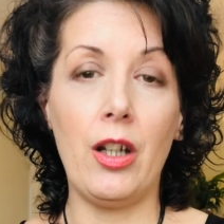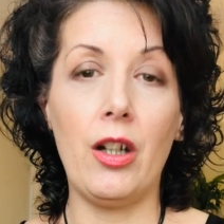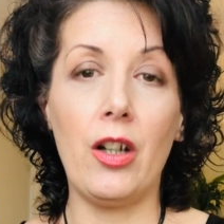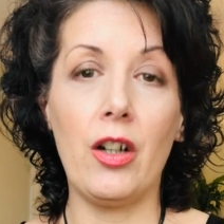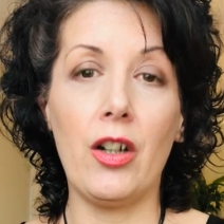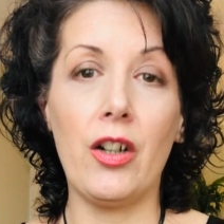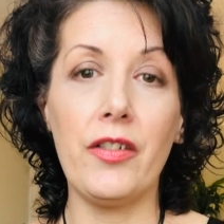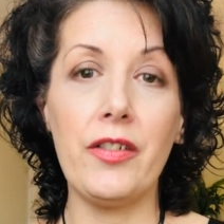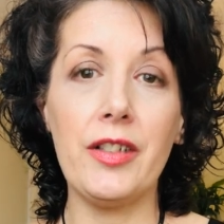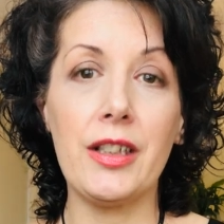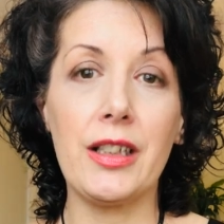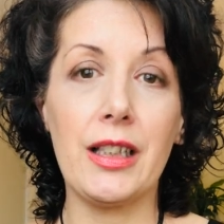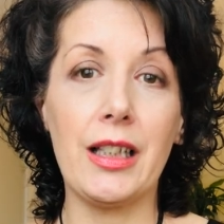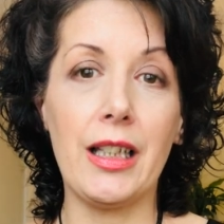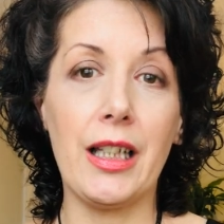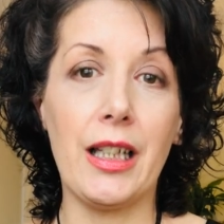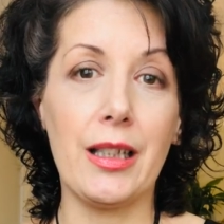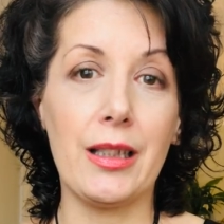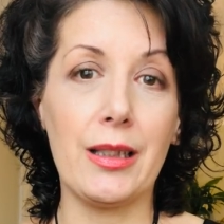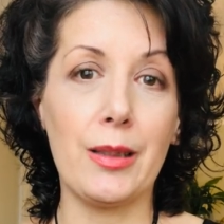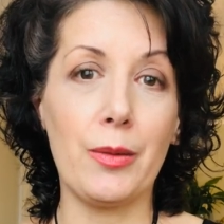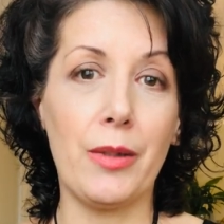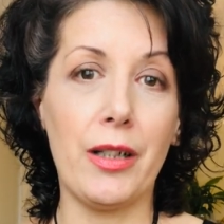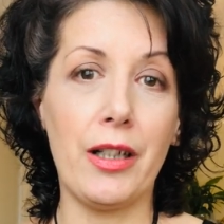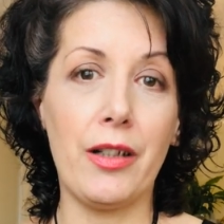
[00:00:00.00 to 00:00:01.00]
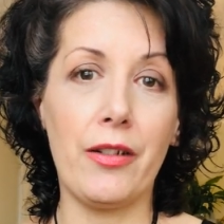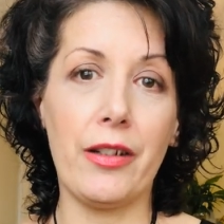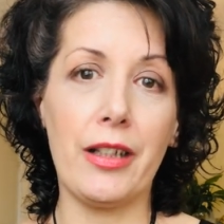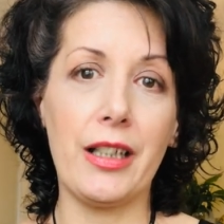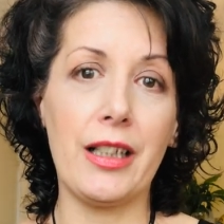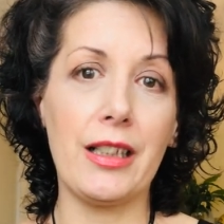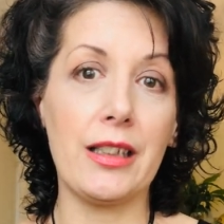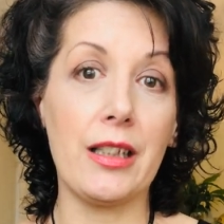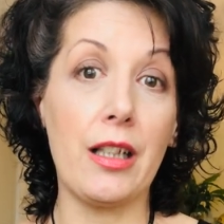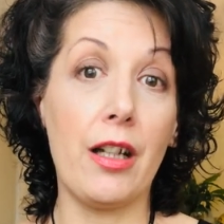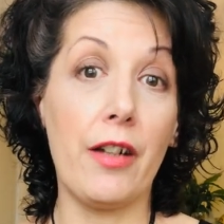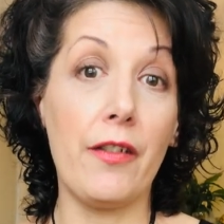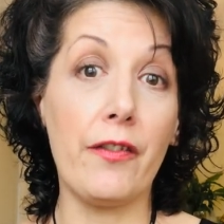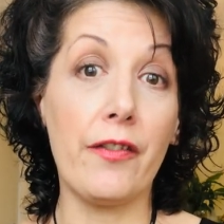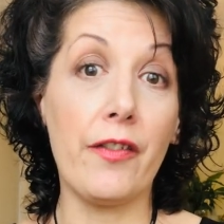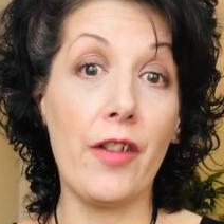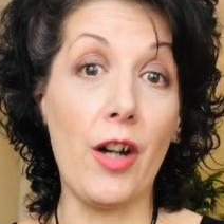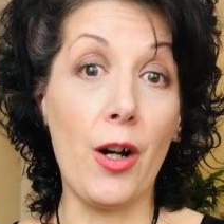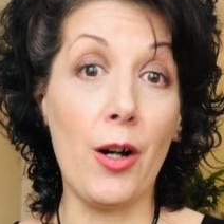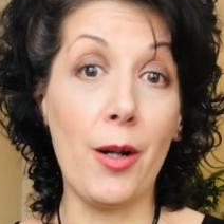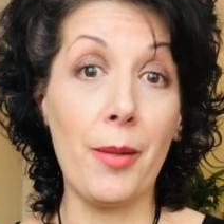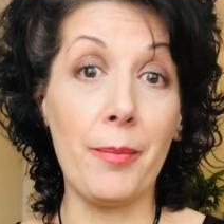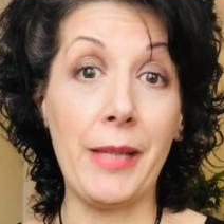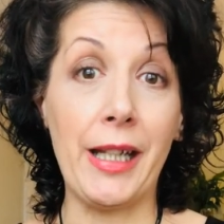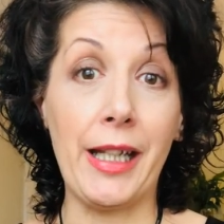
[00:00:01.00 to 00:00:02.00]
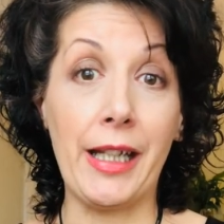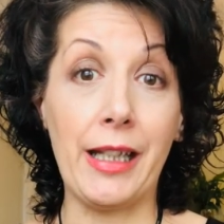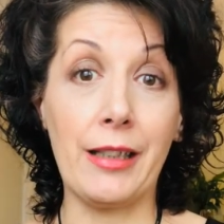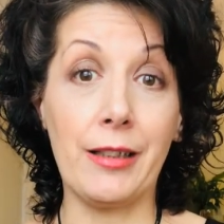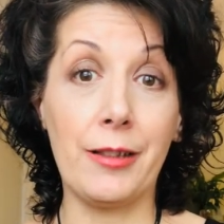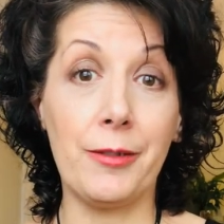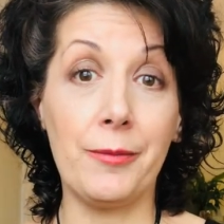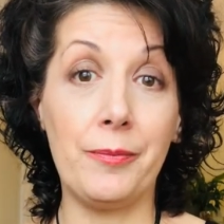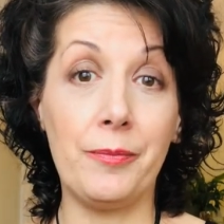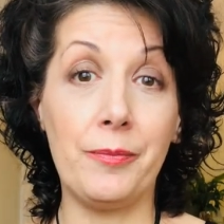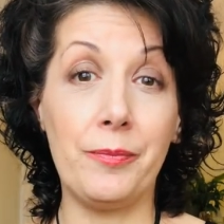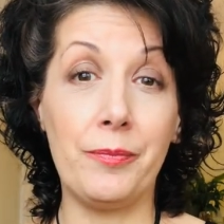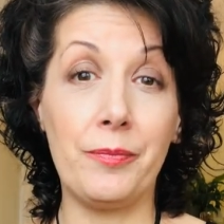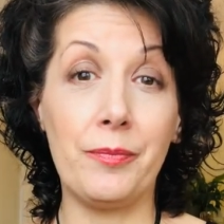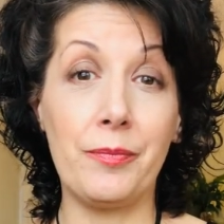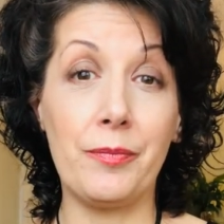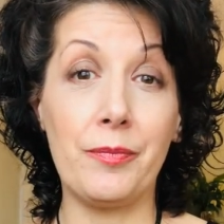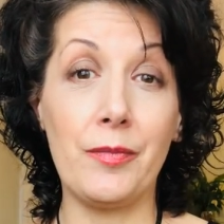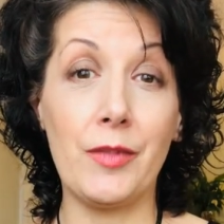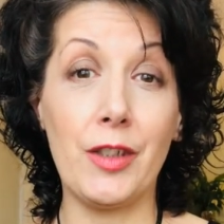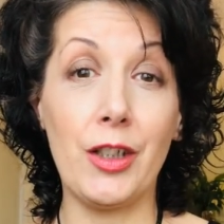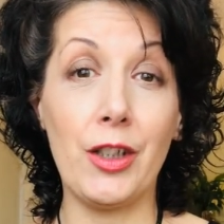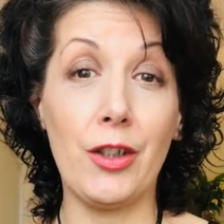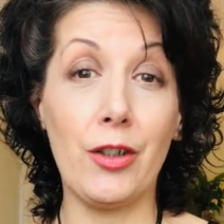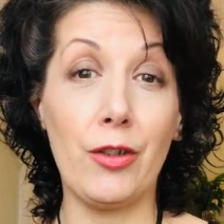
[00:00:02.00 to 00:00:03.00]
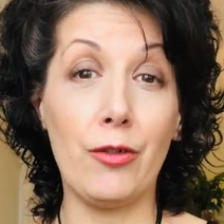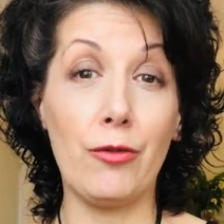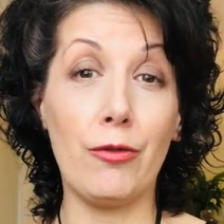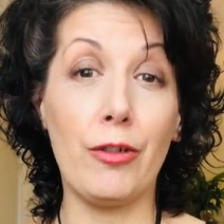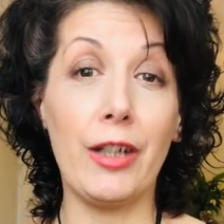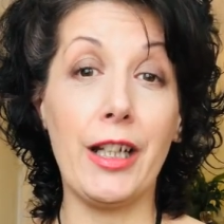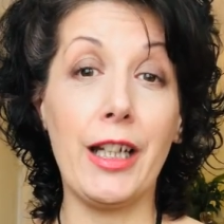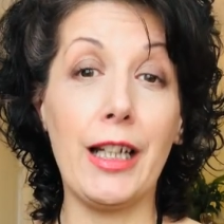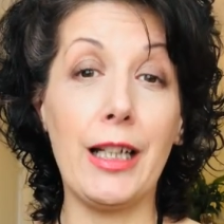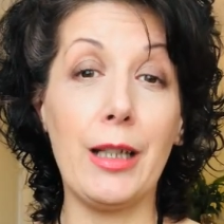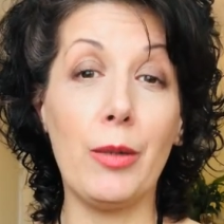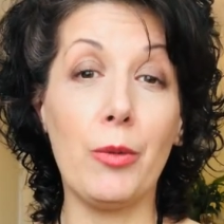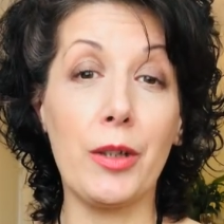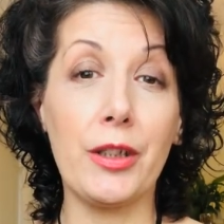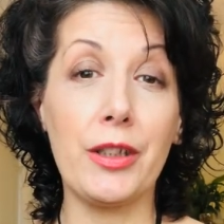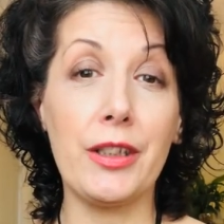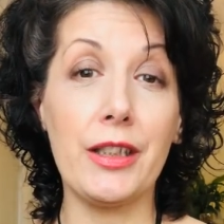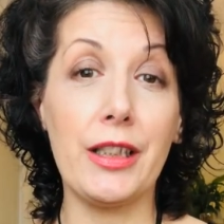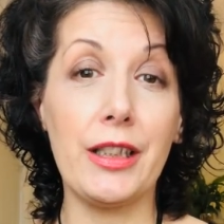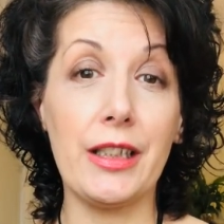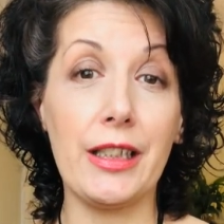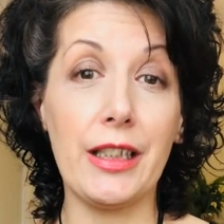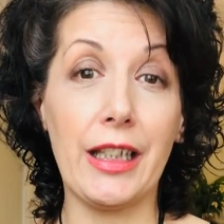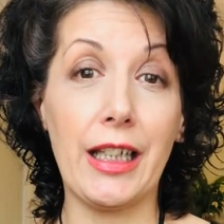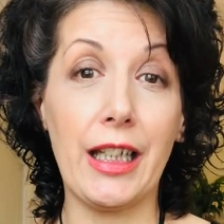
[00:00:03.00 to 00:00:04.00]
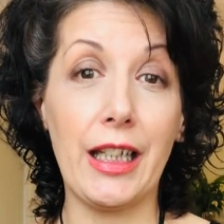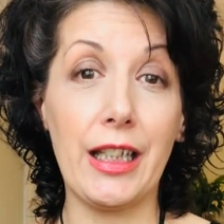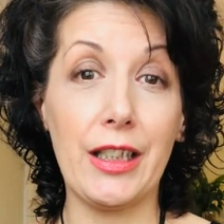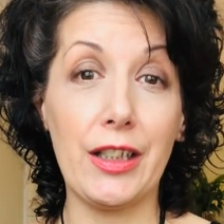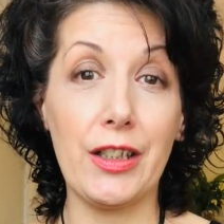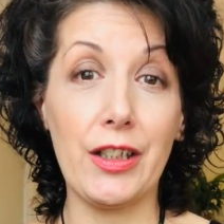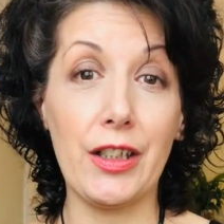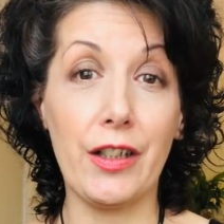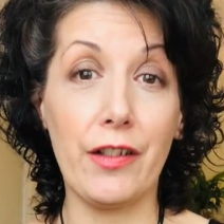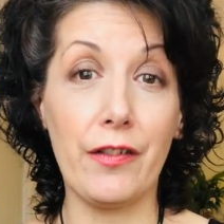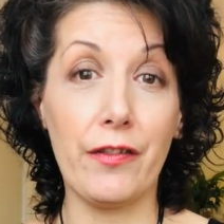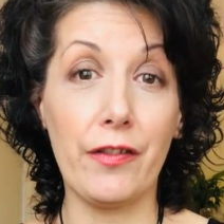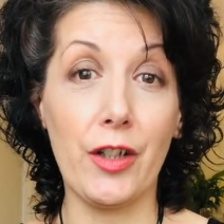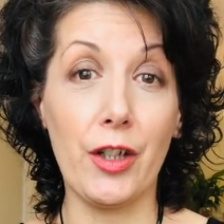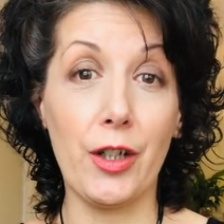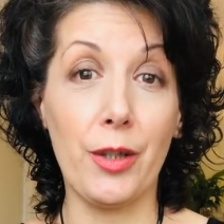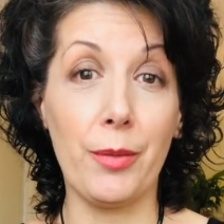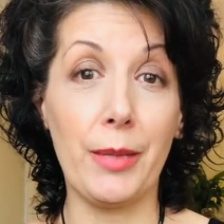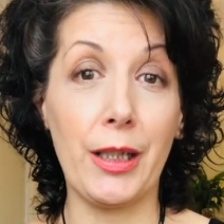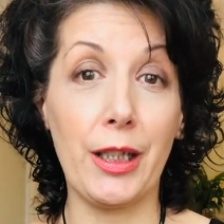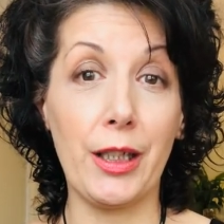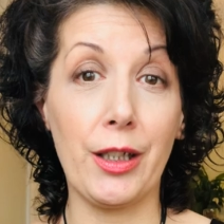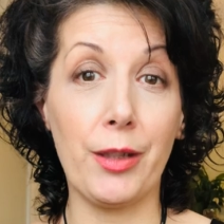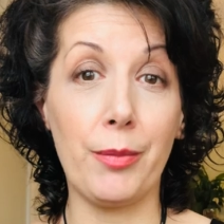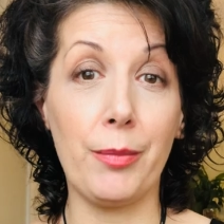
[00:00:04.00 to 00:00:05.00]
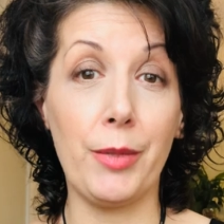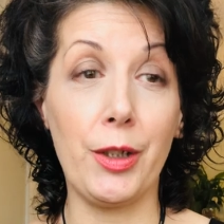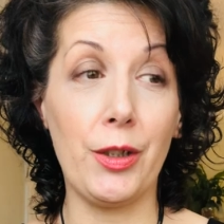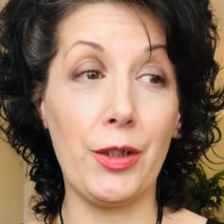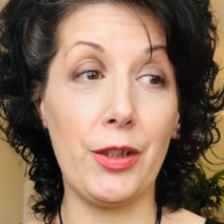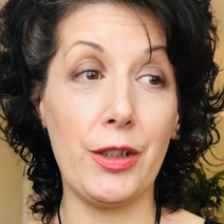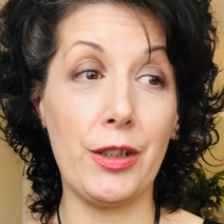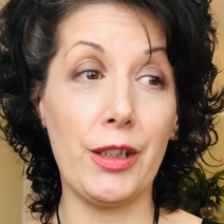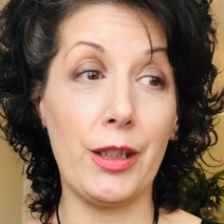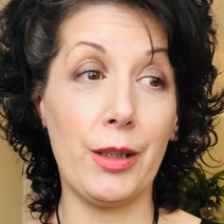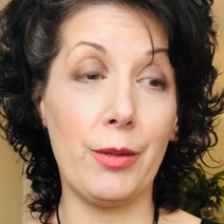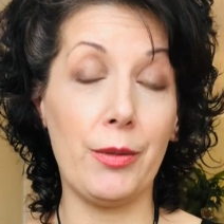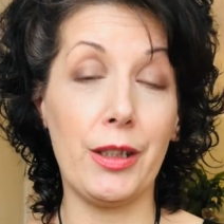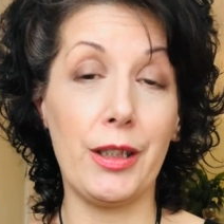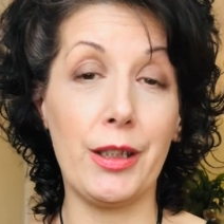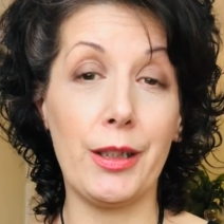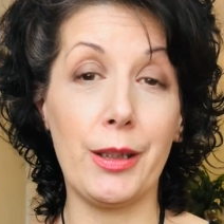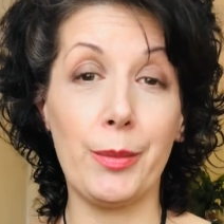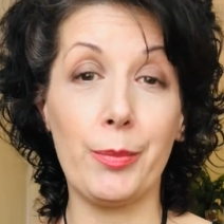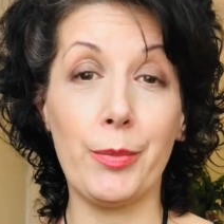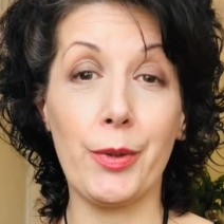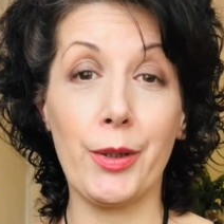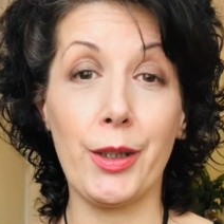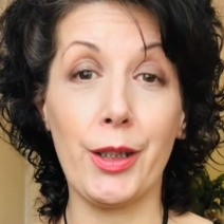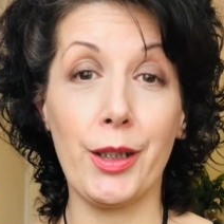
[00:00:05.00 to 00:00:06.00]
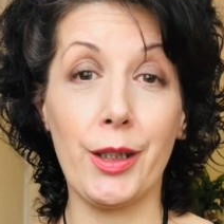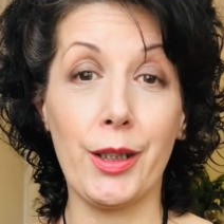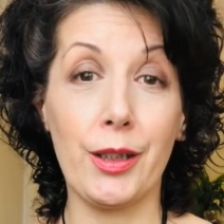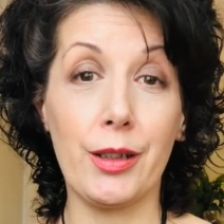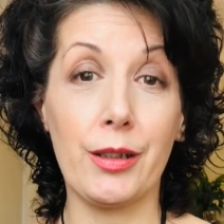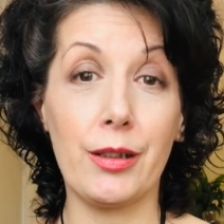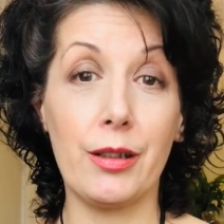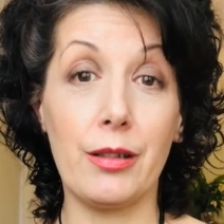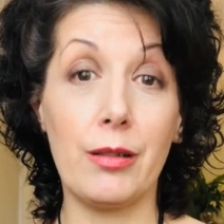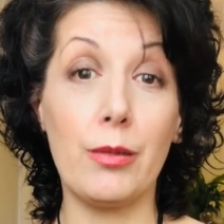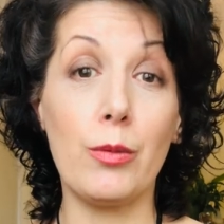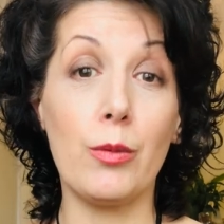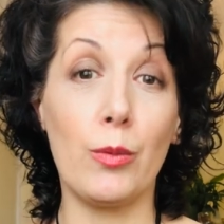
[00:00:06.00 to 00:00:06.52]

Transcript: Obviously as well, things like farming, you know, really wanting to get into the farming community with this product.